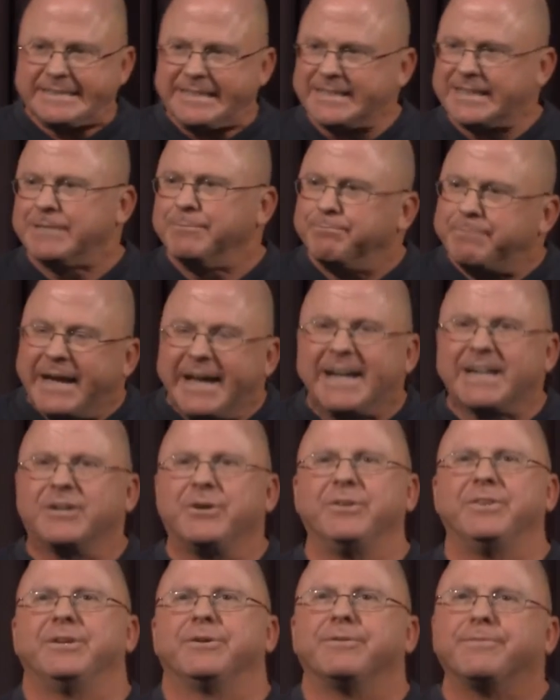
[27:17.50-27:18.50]
get them back
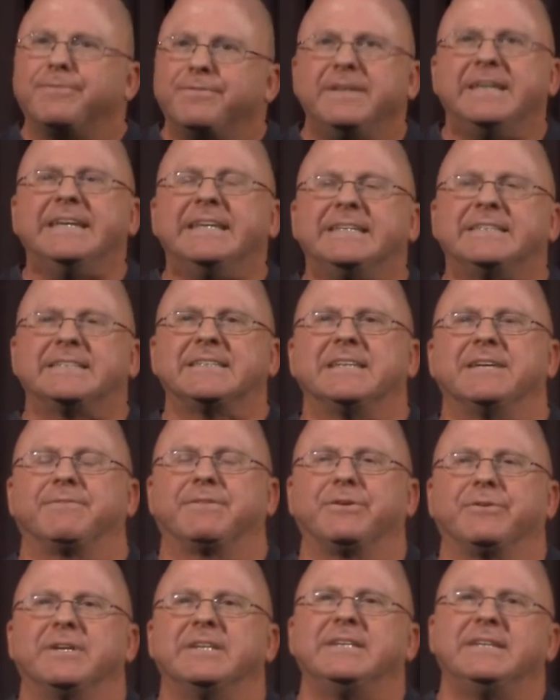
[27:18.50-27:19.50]
on their feet if
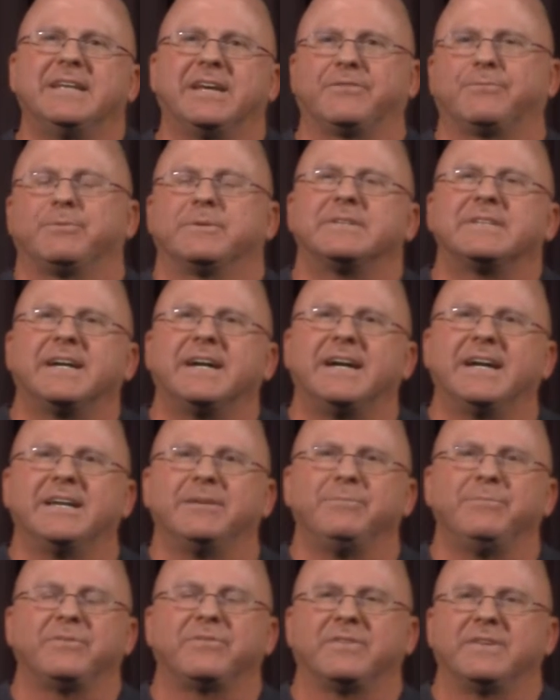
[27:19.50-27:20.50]
they're in desperate
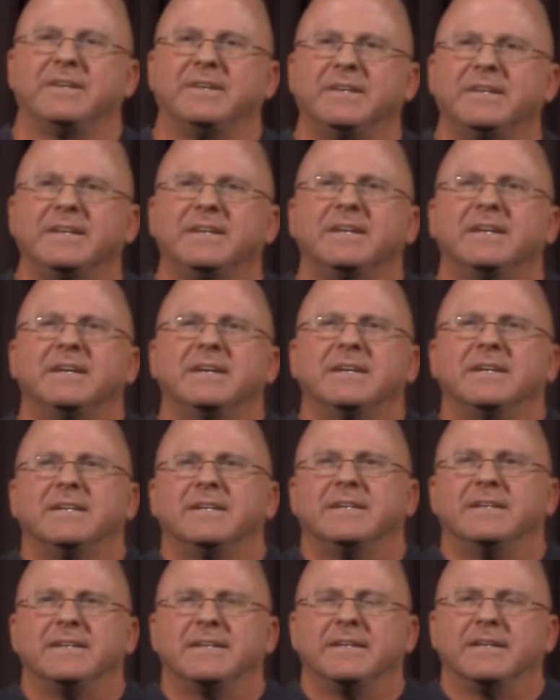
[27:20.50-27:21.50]
times.
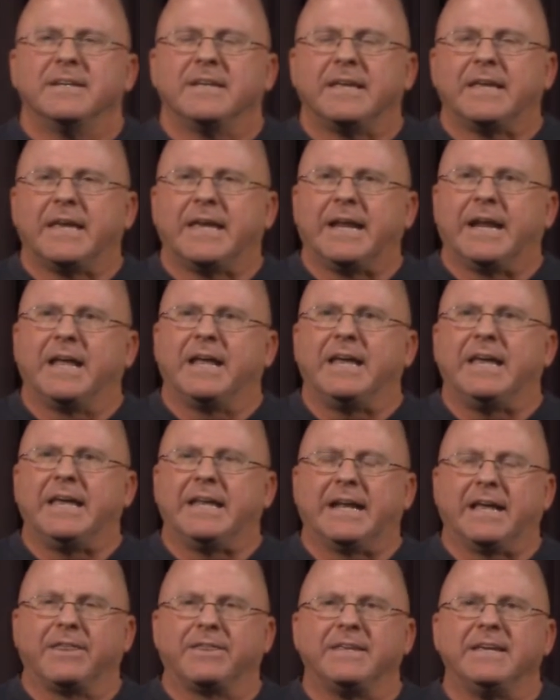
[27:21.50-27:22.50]
And
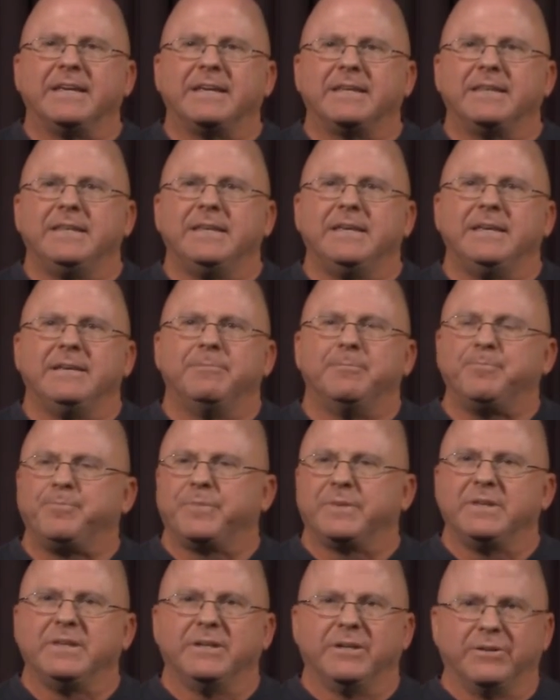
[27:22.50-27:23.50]
I think the,
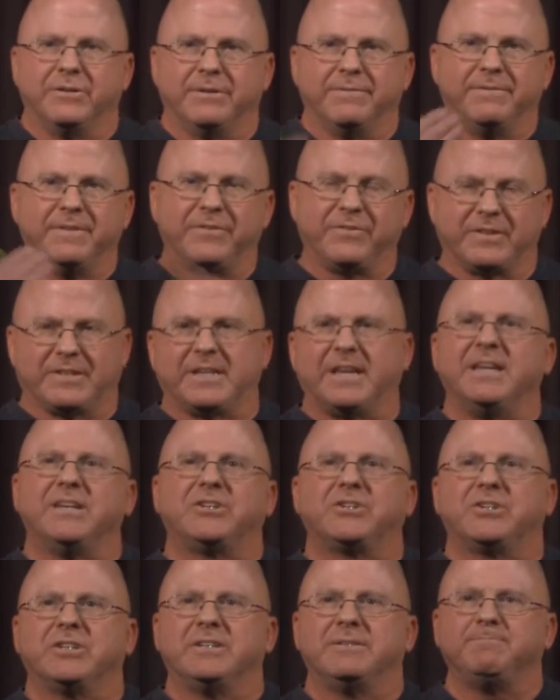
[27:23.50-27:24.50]
you know, the
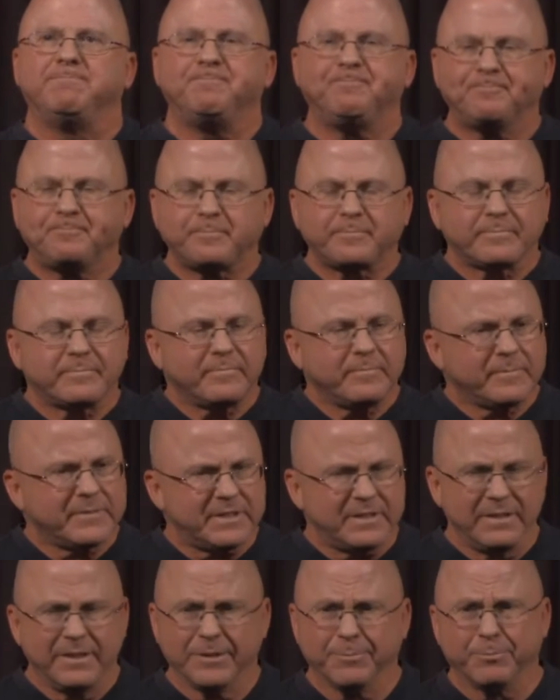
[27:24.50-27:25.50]
visitation,
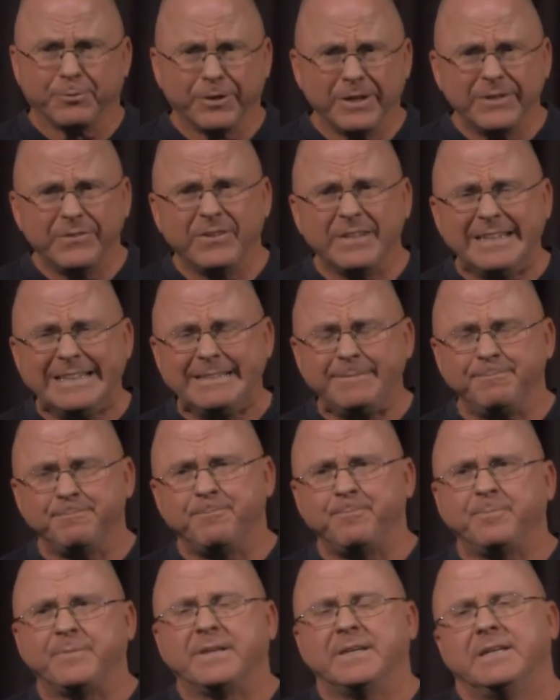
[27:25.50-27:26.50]
the prison,
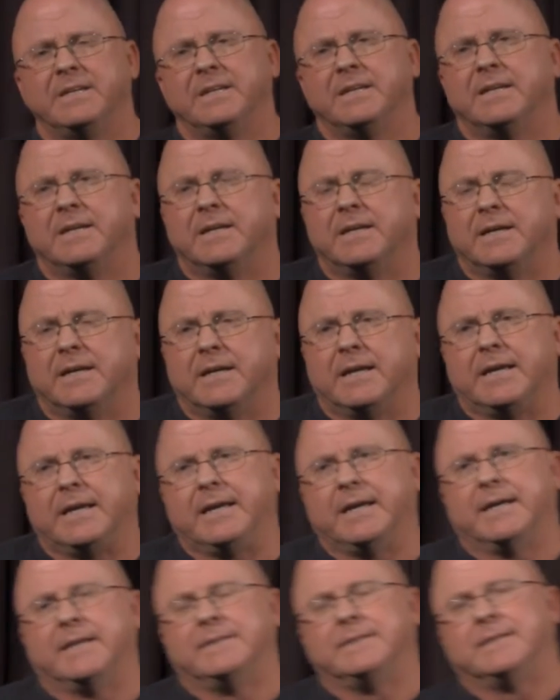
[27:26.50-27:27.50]

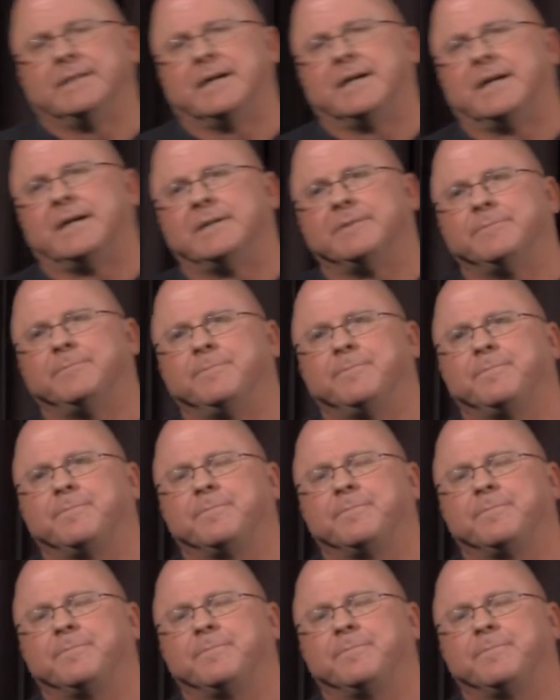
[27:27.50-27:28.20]
and what